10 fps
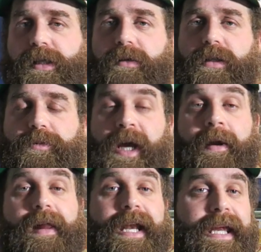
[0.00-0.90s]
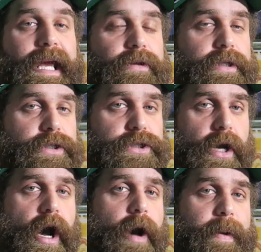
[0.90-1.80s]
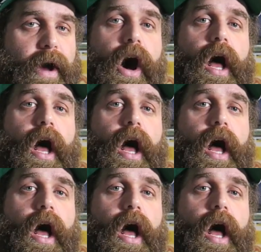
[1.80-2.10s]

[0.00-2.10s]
his YouTube channel, and he held a job at a